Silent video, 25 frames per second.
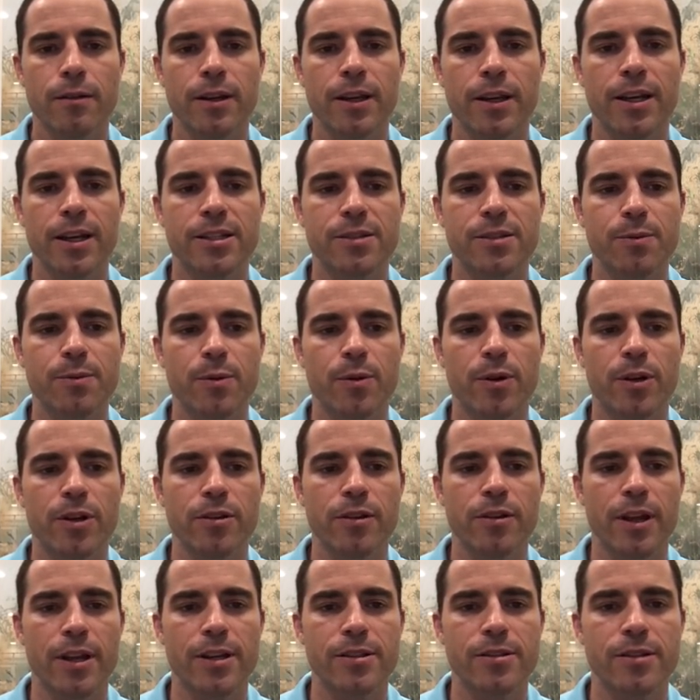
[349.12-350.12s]
Yes, we want to
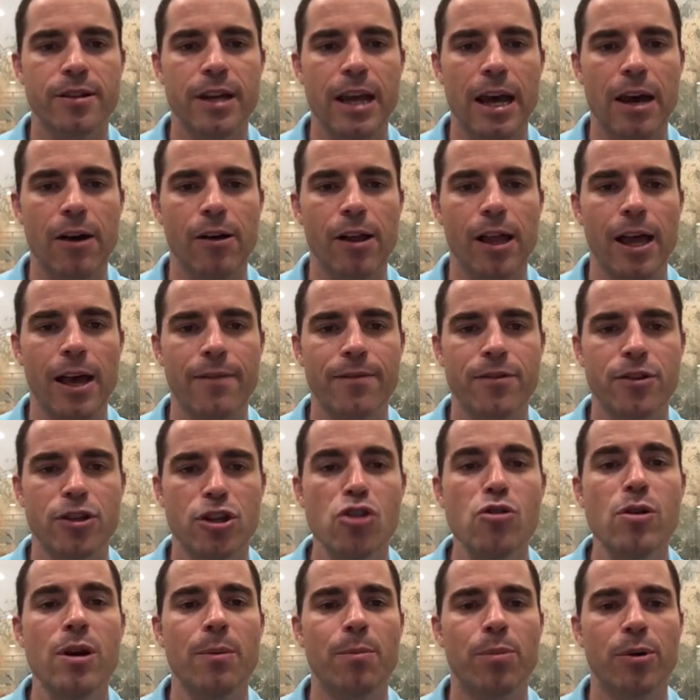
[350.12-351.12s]
do that. So now I'll have
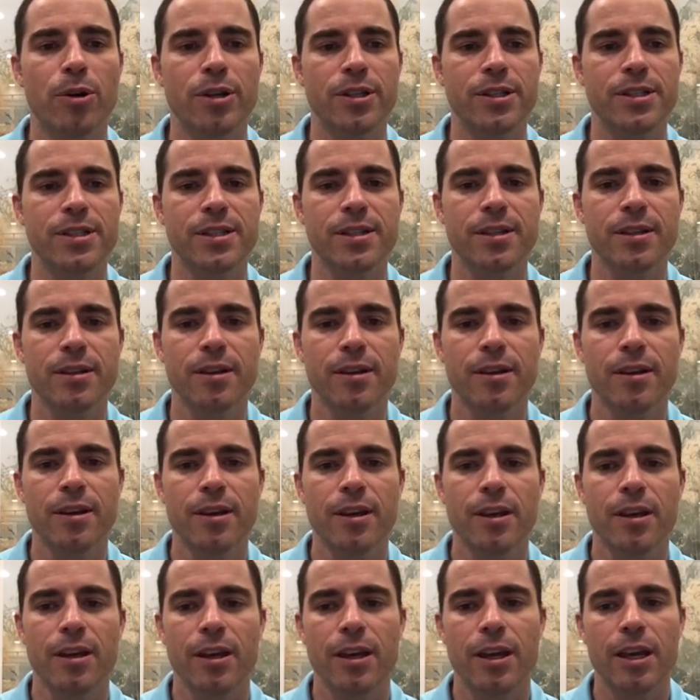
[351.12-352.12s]
two inputs
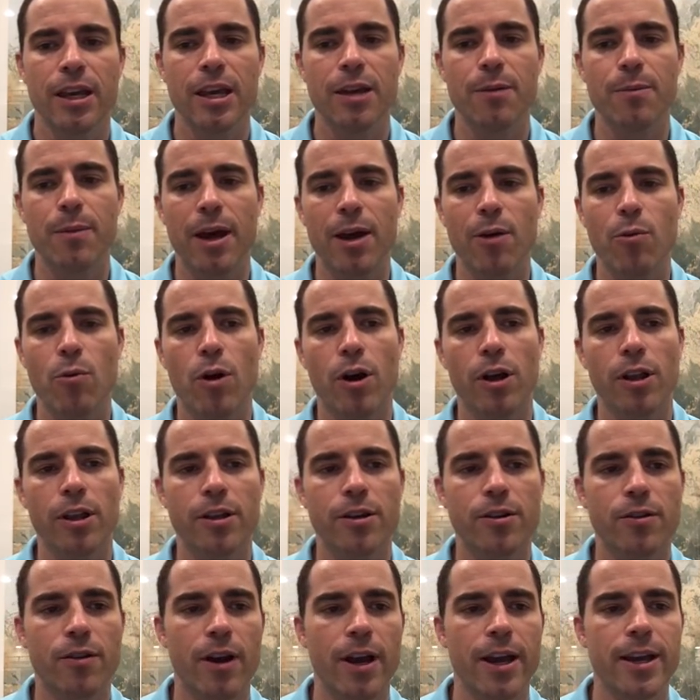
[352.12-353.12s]
in my
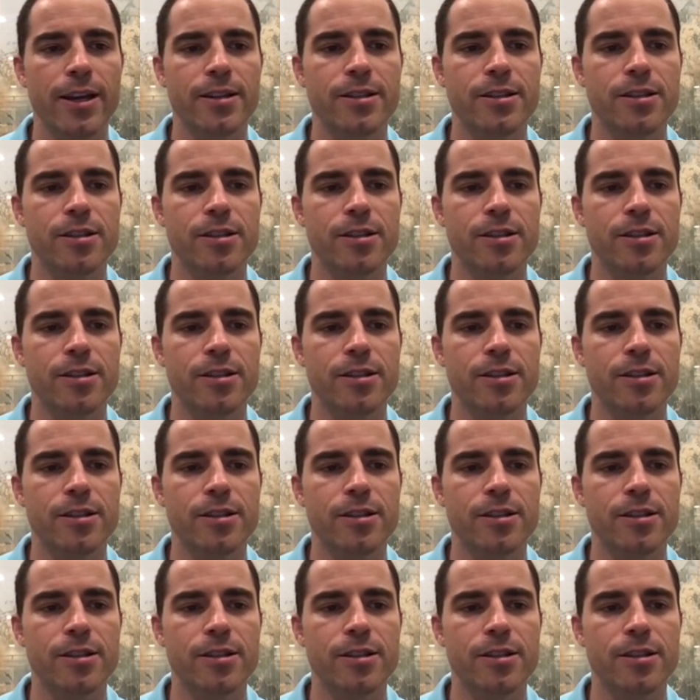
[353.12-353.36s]
wallet, right?